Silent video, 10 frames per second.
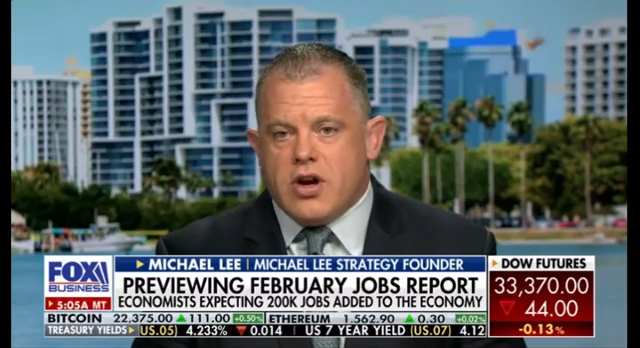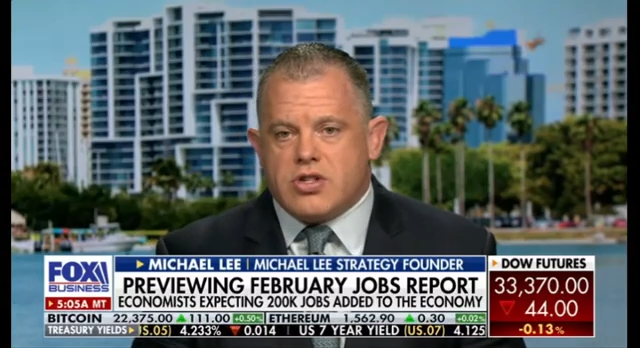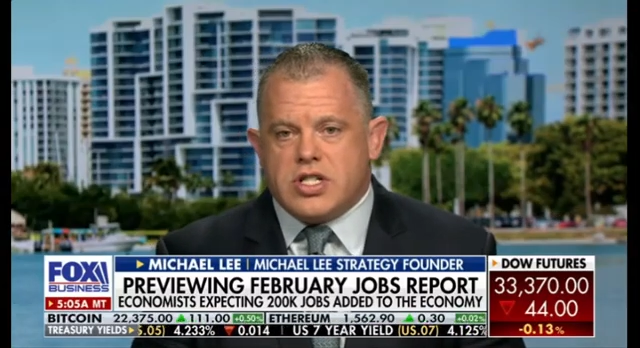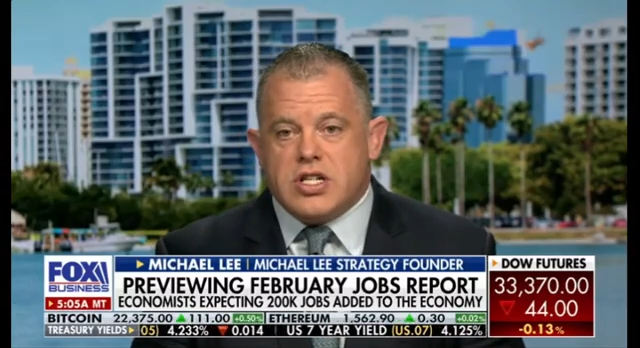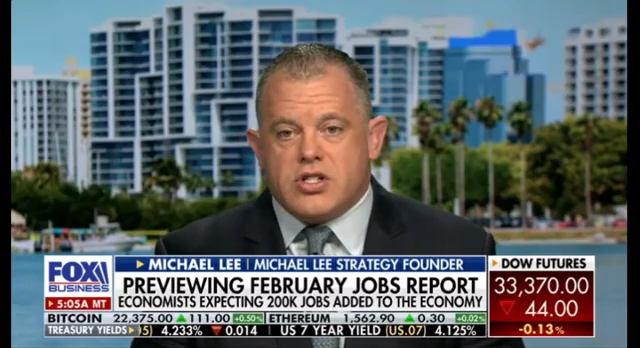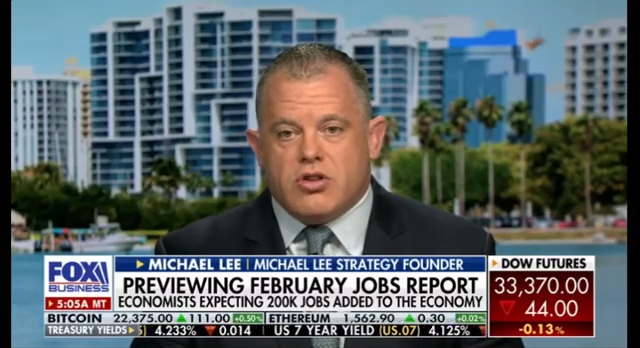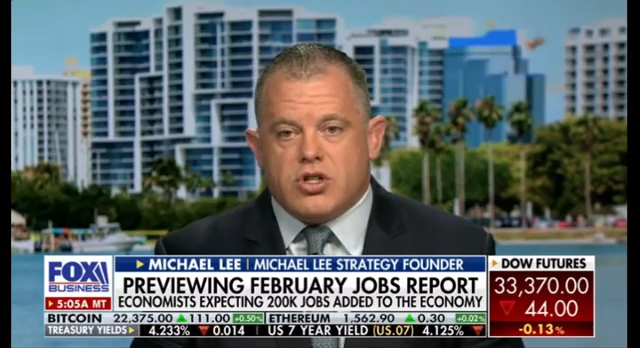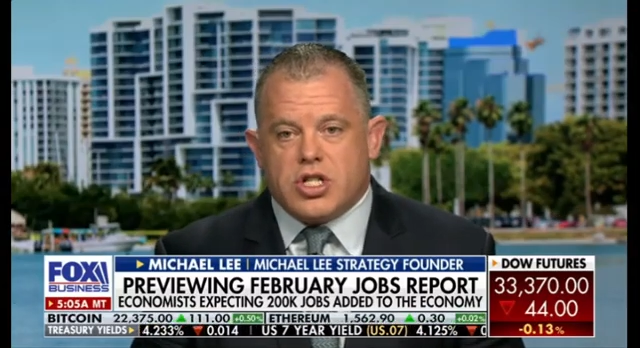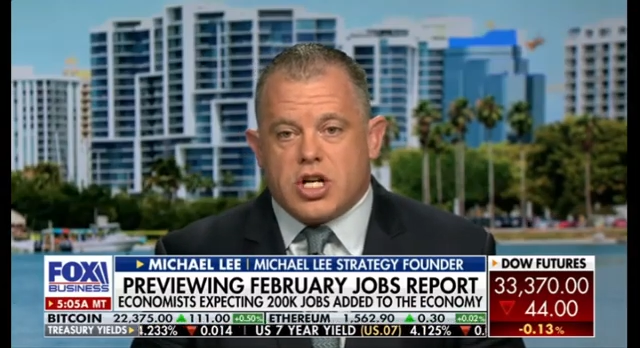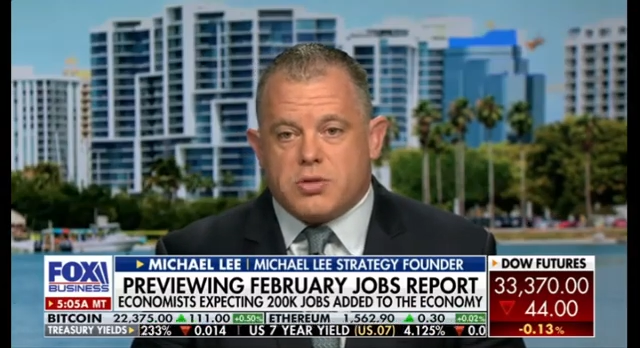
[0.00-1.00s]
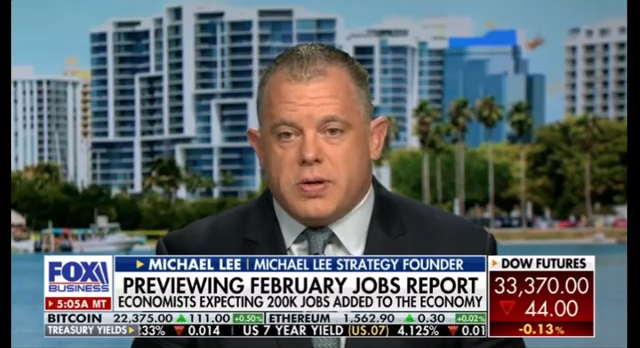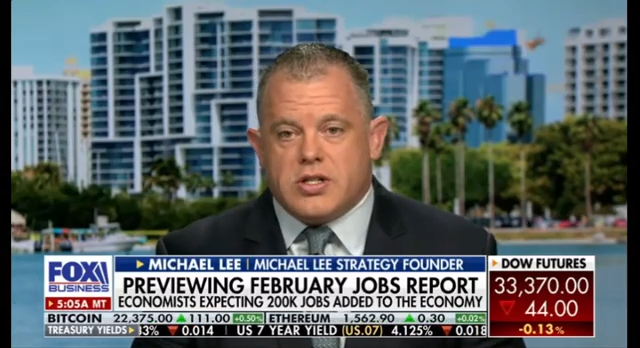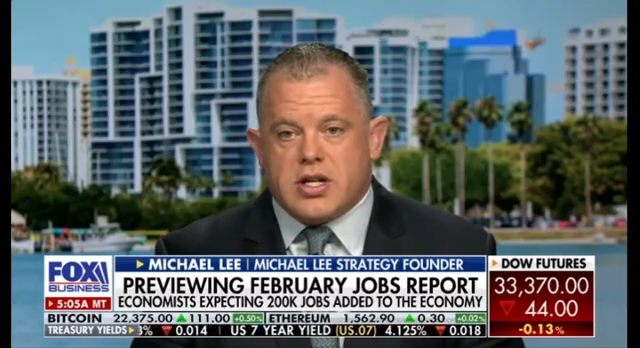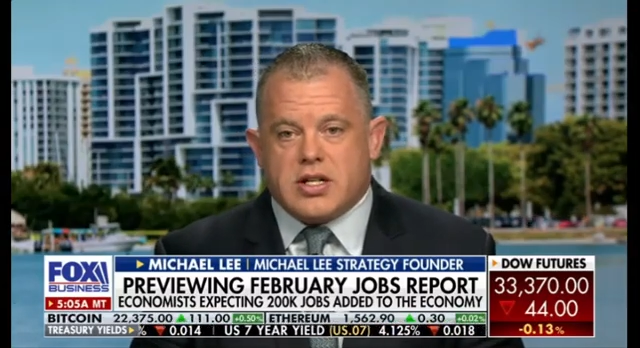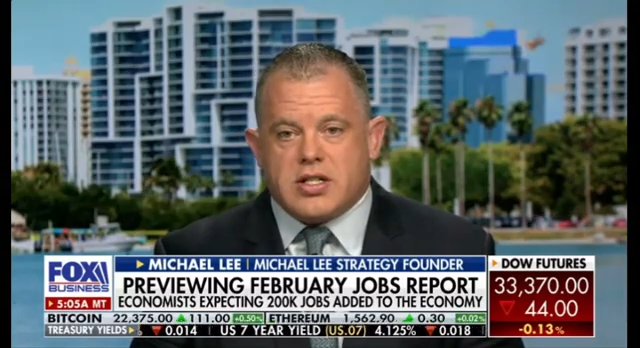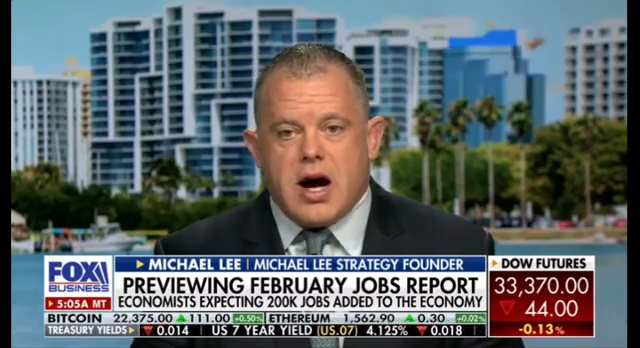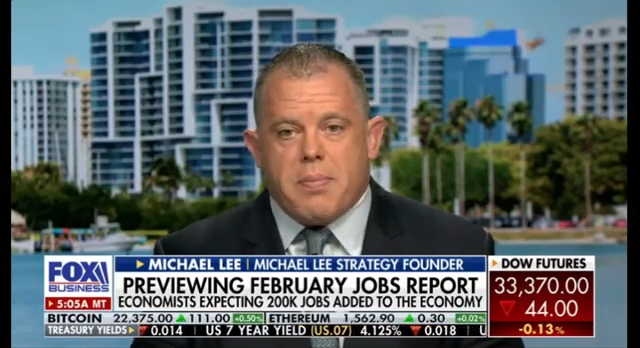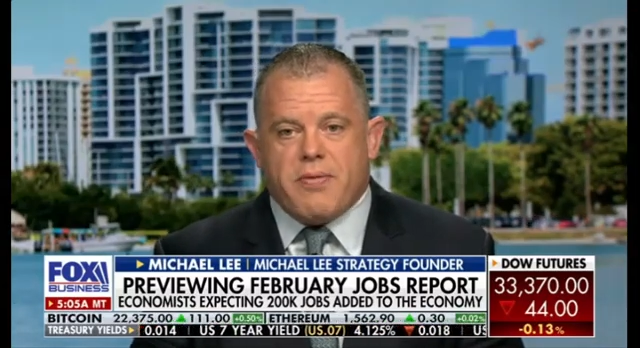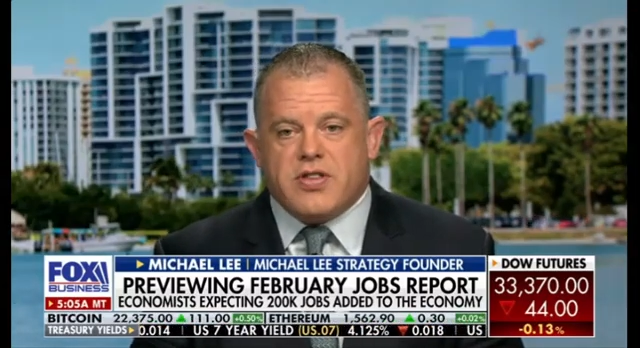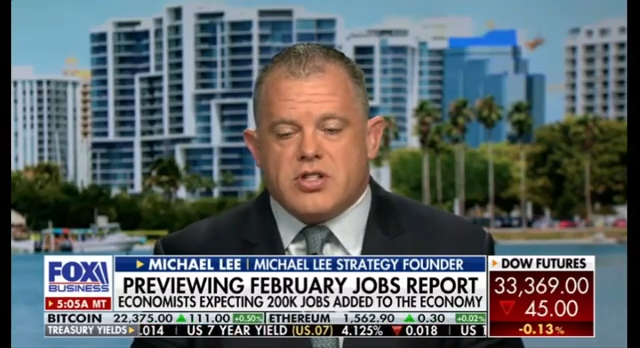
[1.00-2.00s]
their seasonal adjustments on
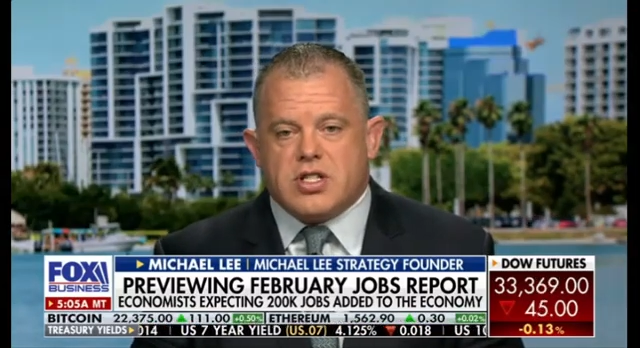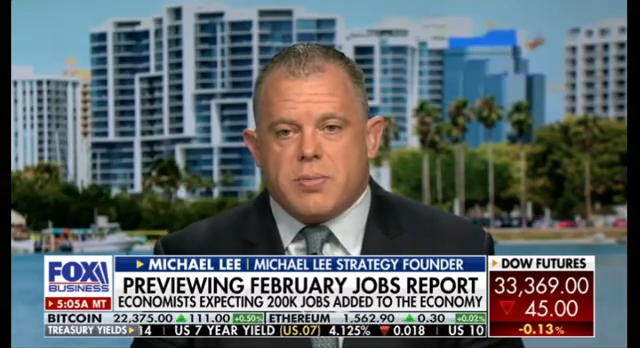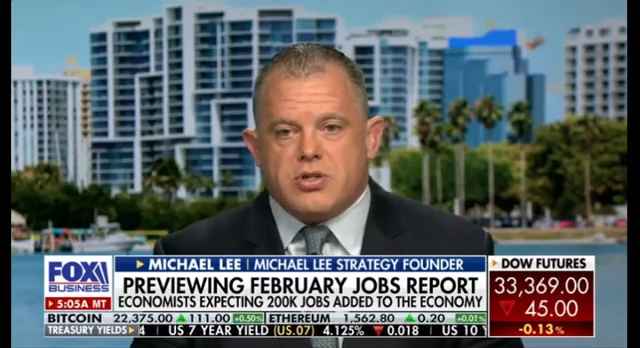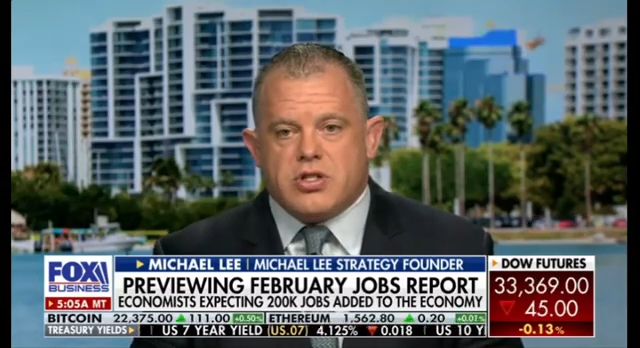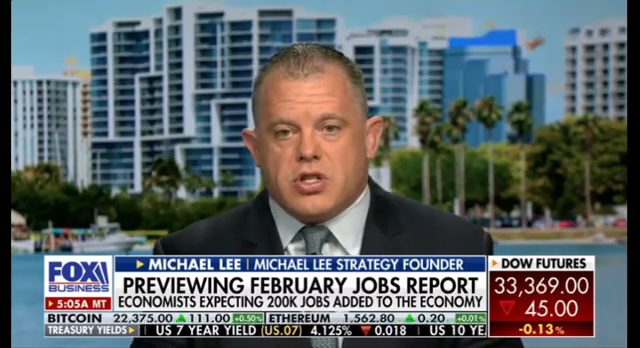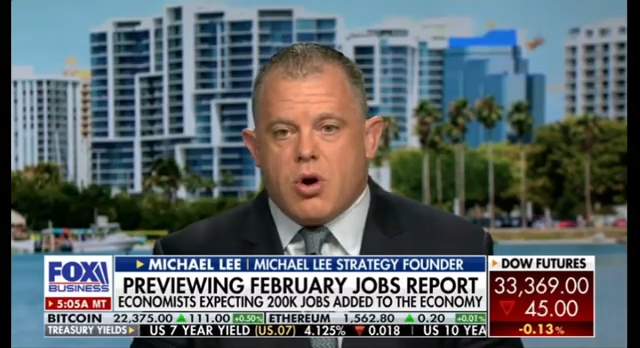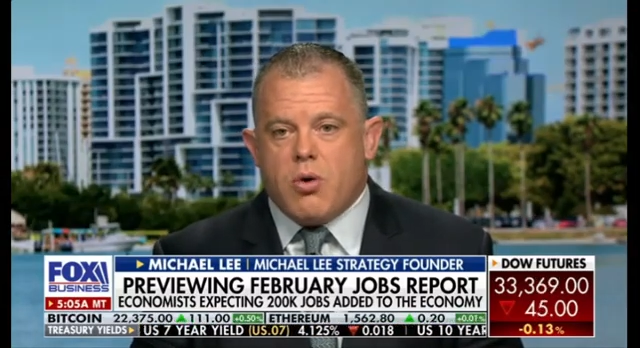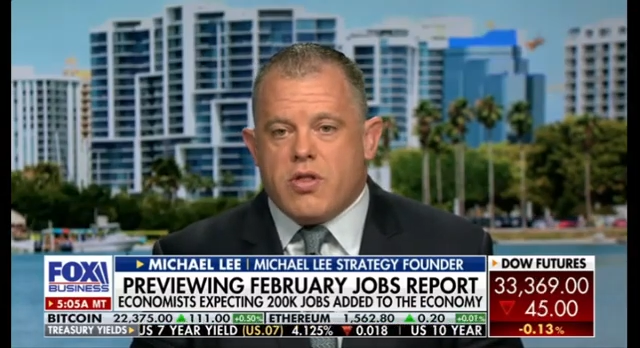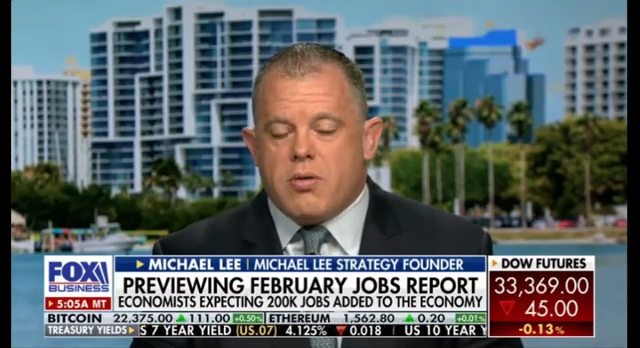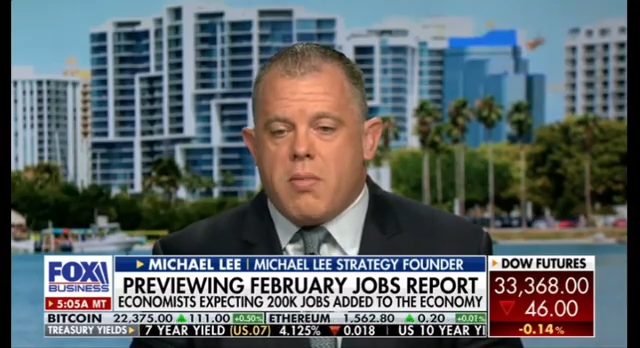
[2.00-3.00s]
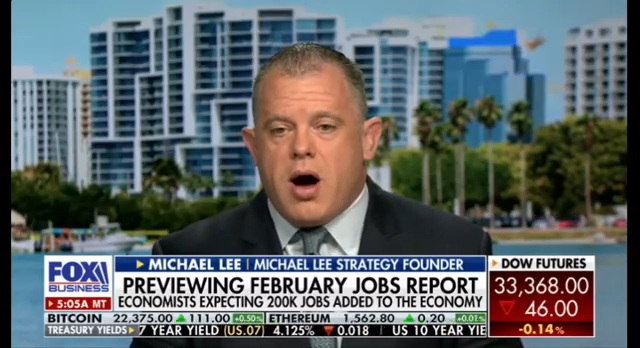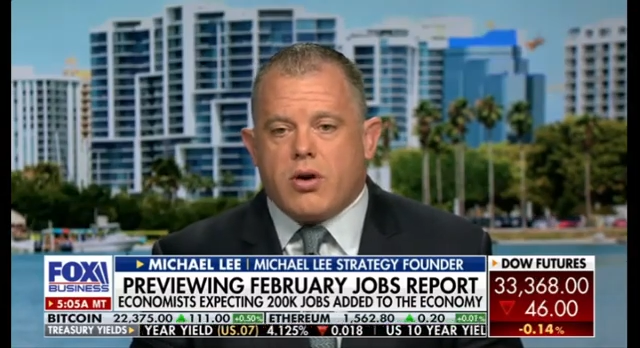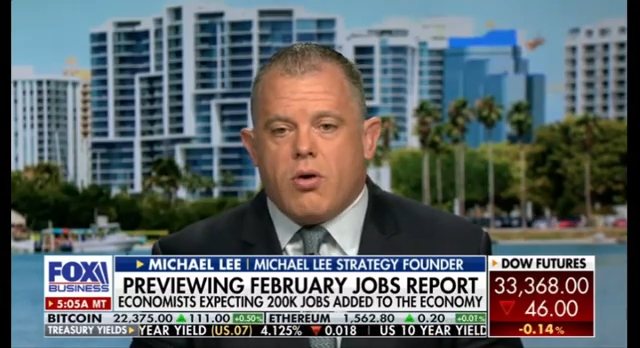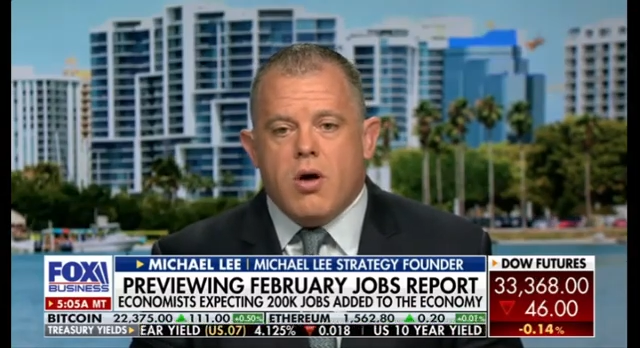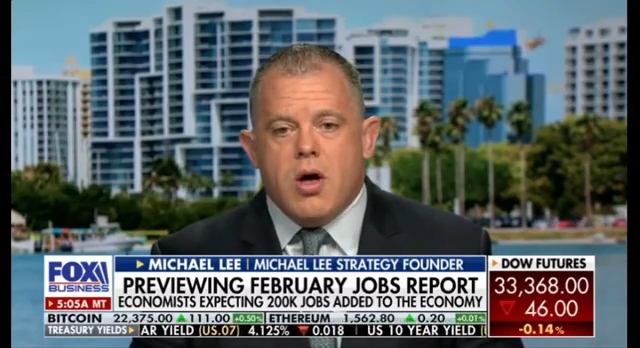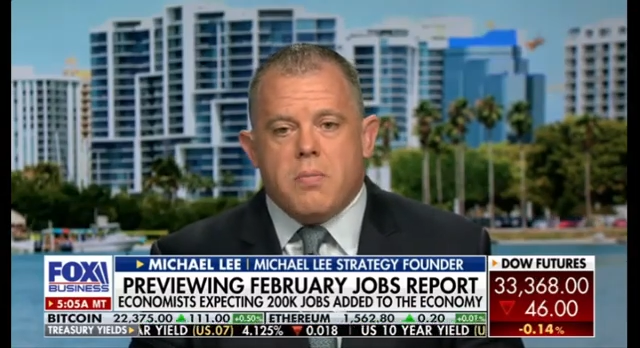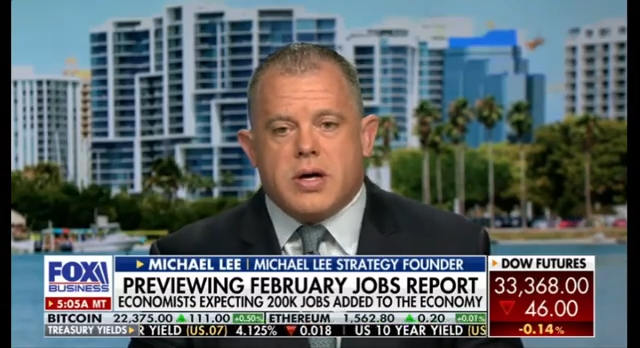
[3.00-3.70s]
top of the assumptions that go on in their model.